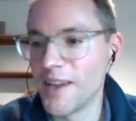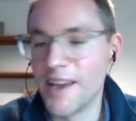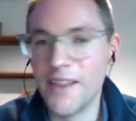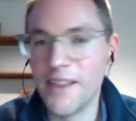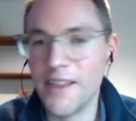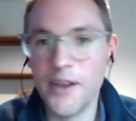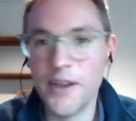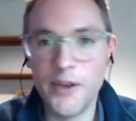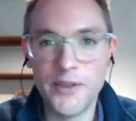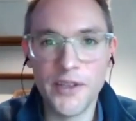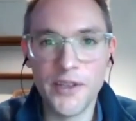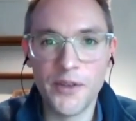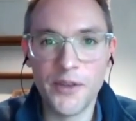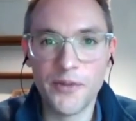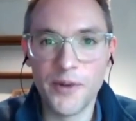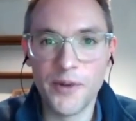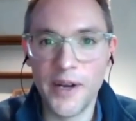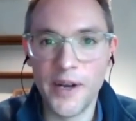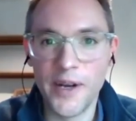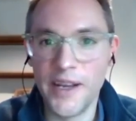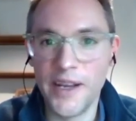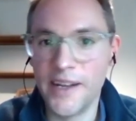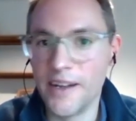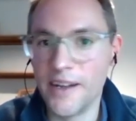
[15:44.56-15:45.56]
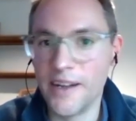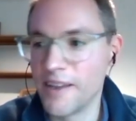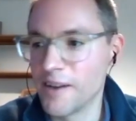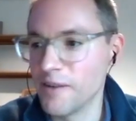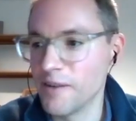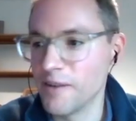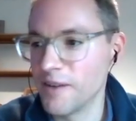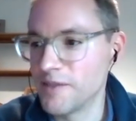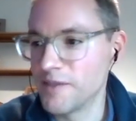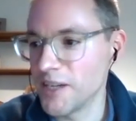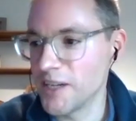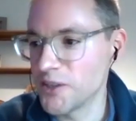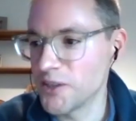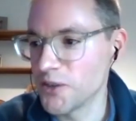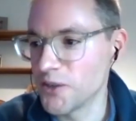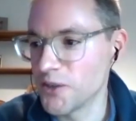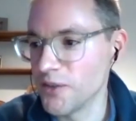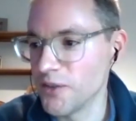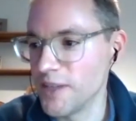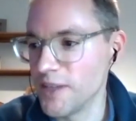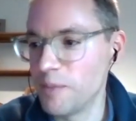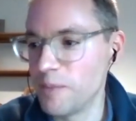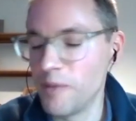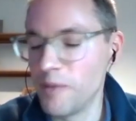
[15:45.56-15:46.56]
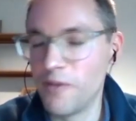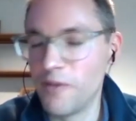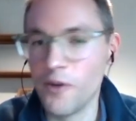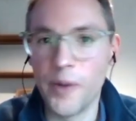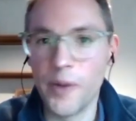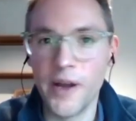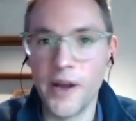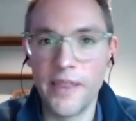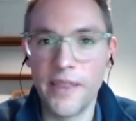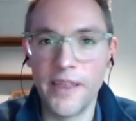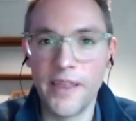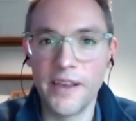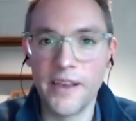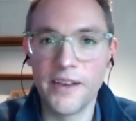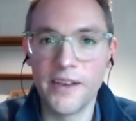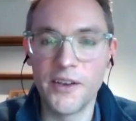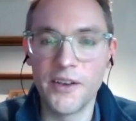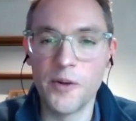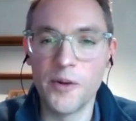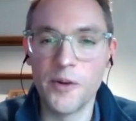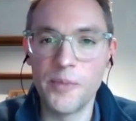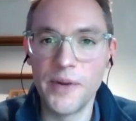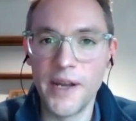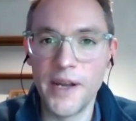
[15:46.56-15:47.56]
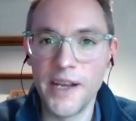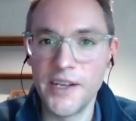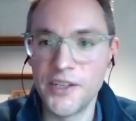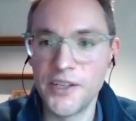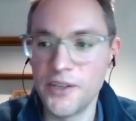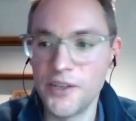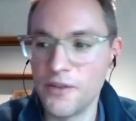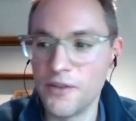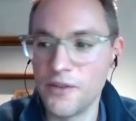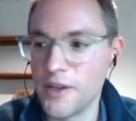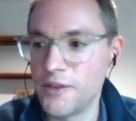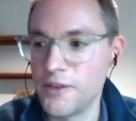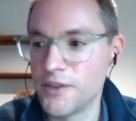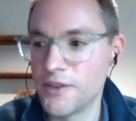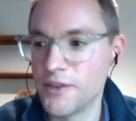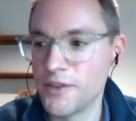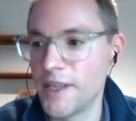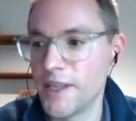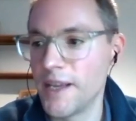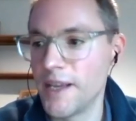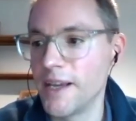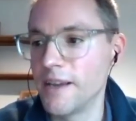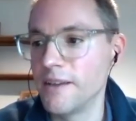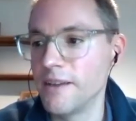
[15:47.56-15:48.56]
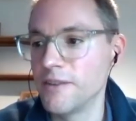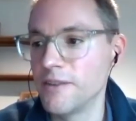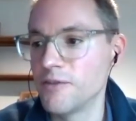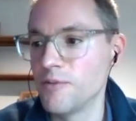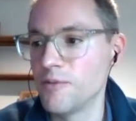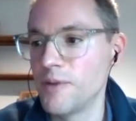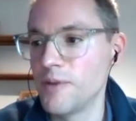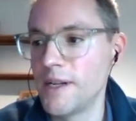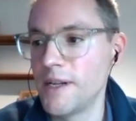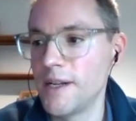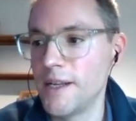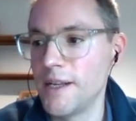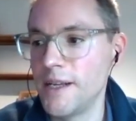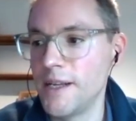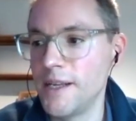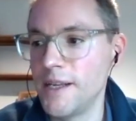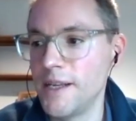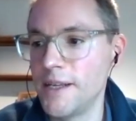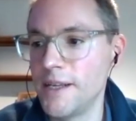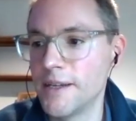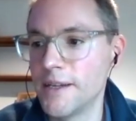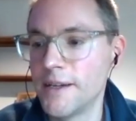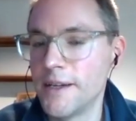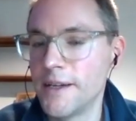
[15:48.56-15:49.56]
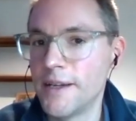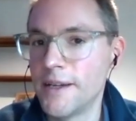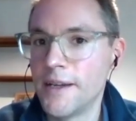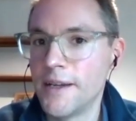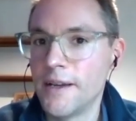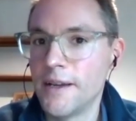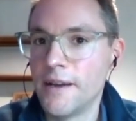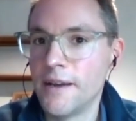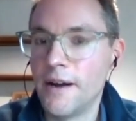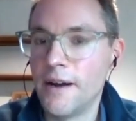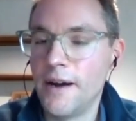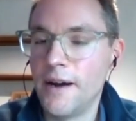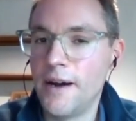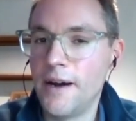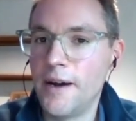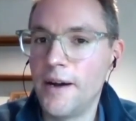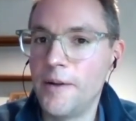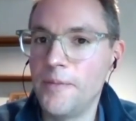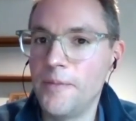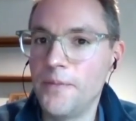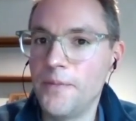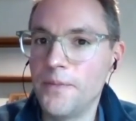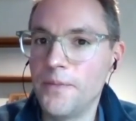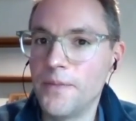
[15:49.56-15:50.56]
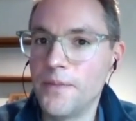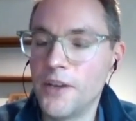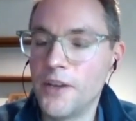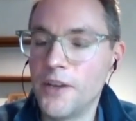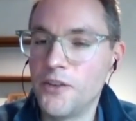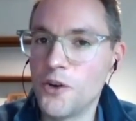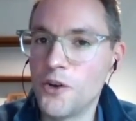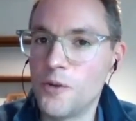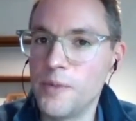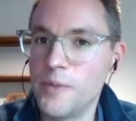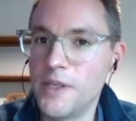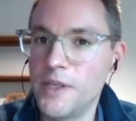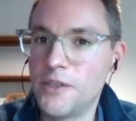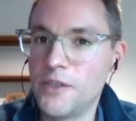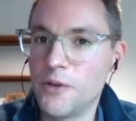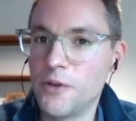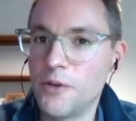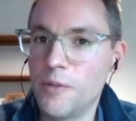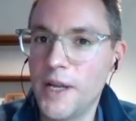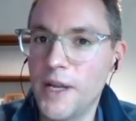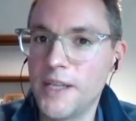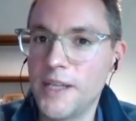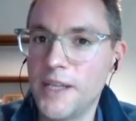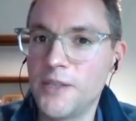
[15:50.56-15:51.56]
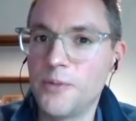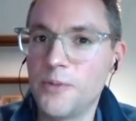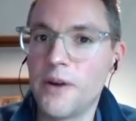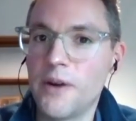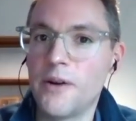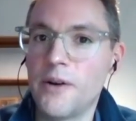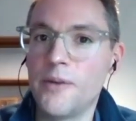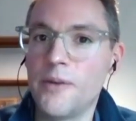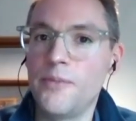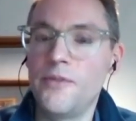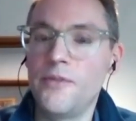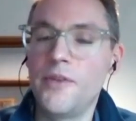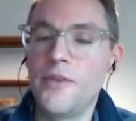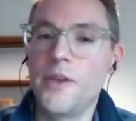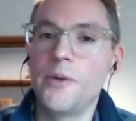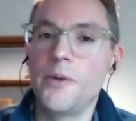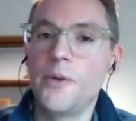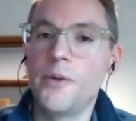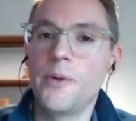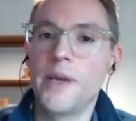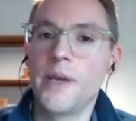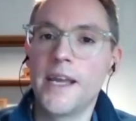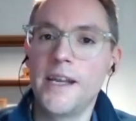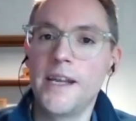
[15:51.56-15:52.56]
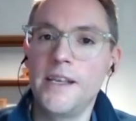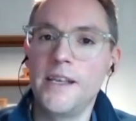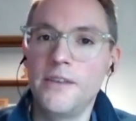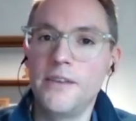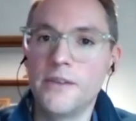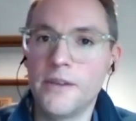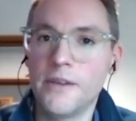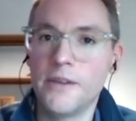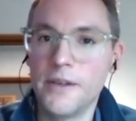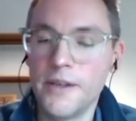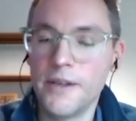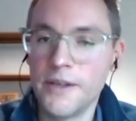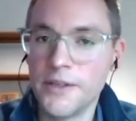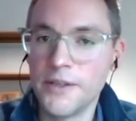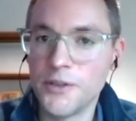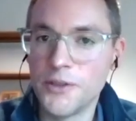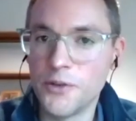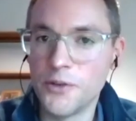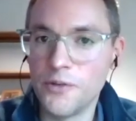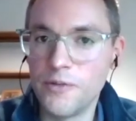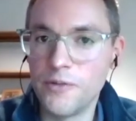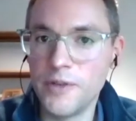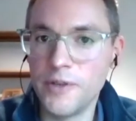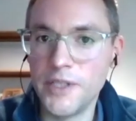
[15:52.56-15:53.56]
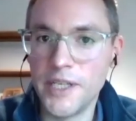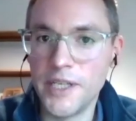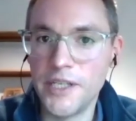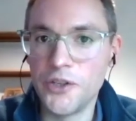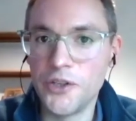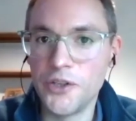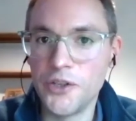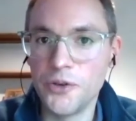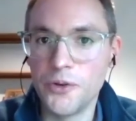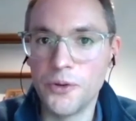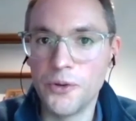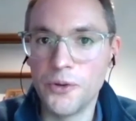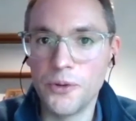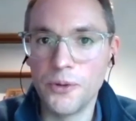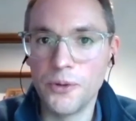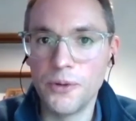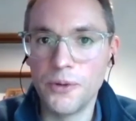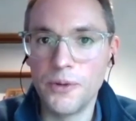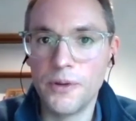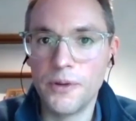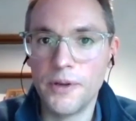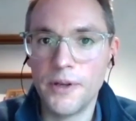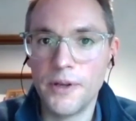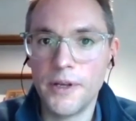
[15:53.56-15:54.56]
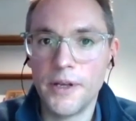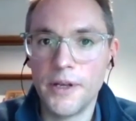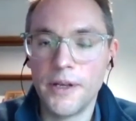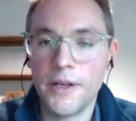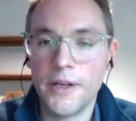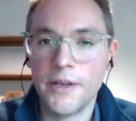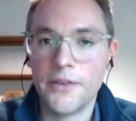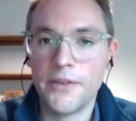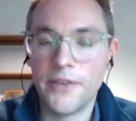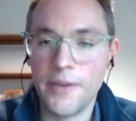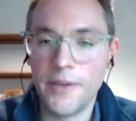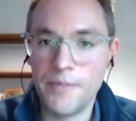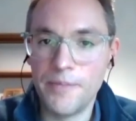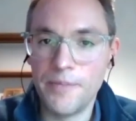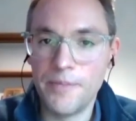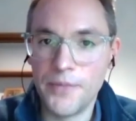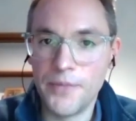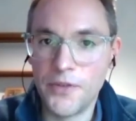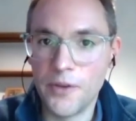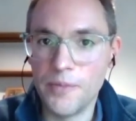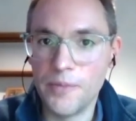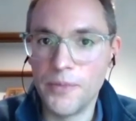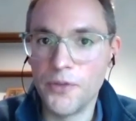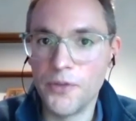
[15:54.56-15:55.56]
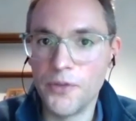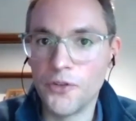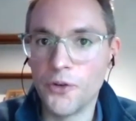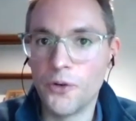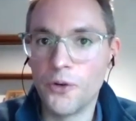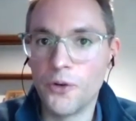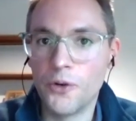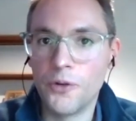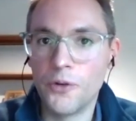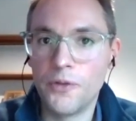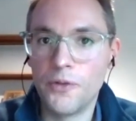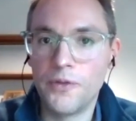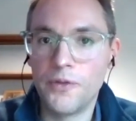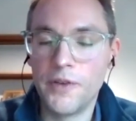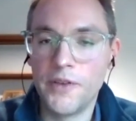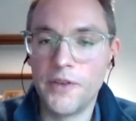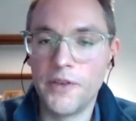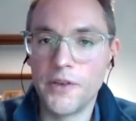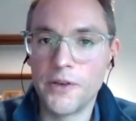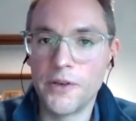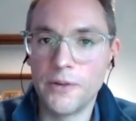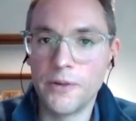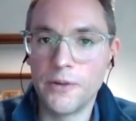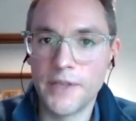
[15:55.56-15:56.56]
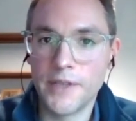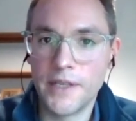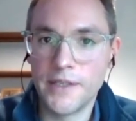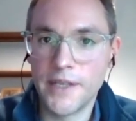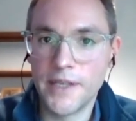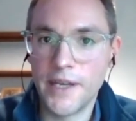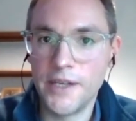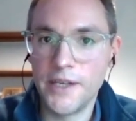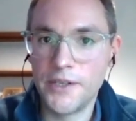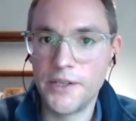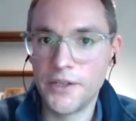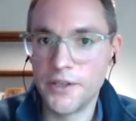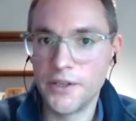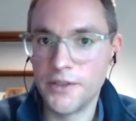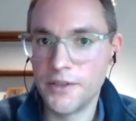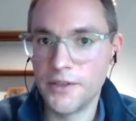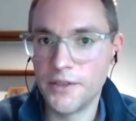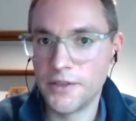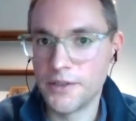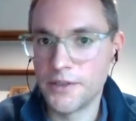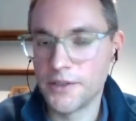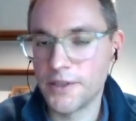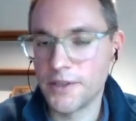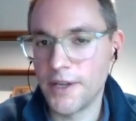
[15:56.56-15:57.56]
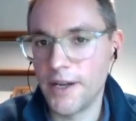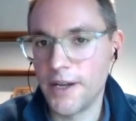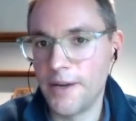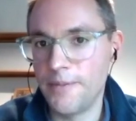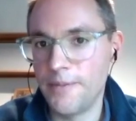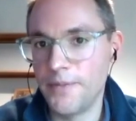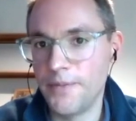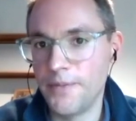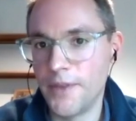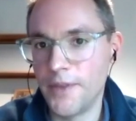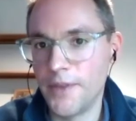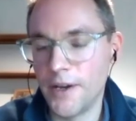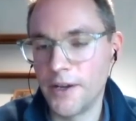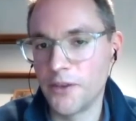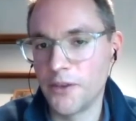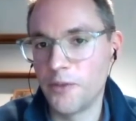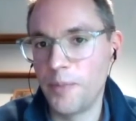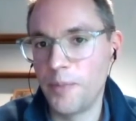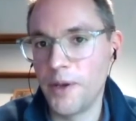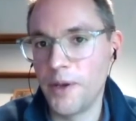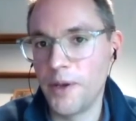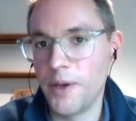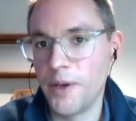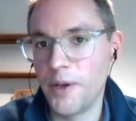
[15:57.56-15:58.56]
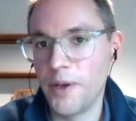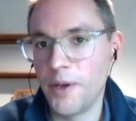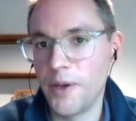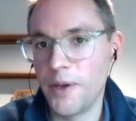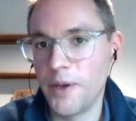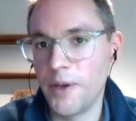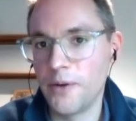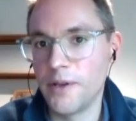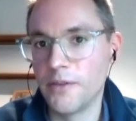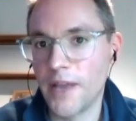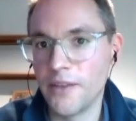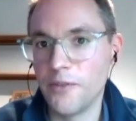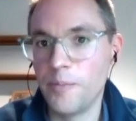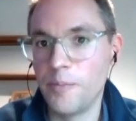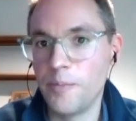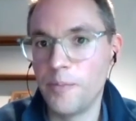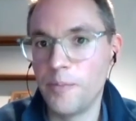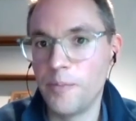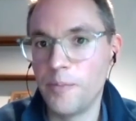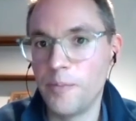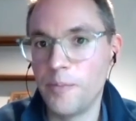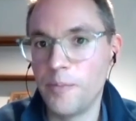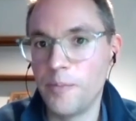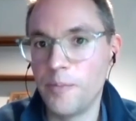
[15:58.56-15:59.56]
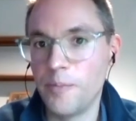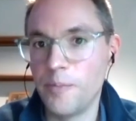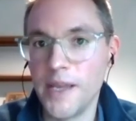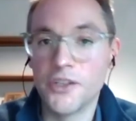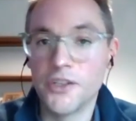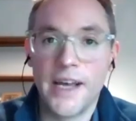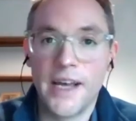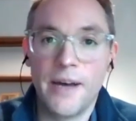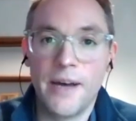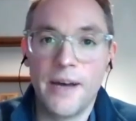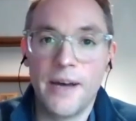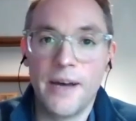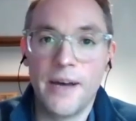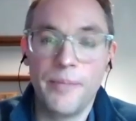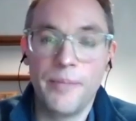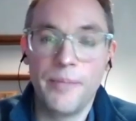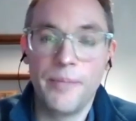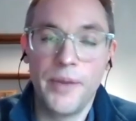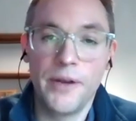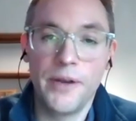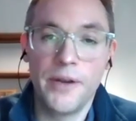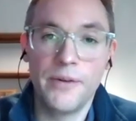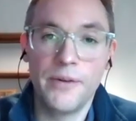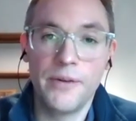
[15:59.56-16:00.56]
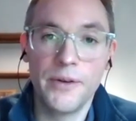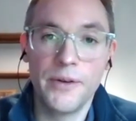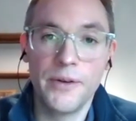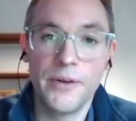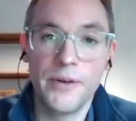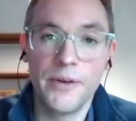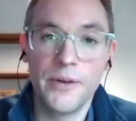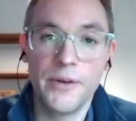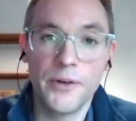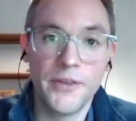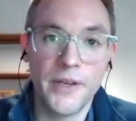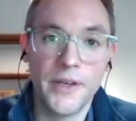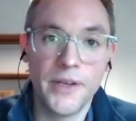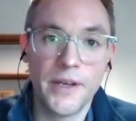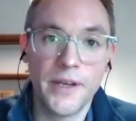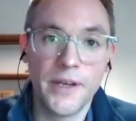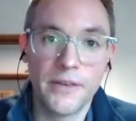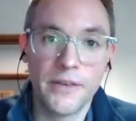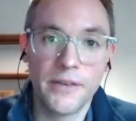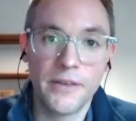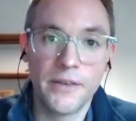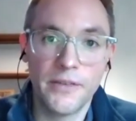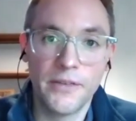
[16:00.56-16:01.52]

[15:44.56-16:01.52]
So yeah, those are the three. And I think I've touched on this before, but I think a combination of those things really um, has got me to a place where I'm viewing any sort of residual symptoms or physical sensations um, that I experience as being just that periodic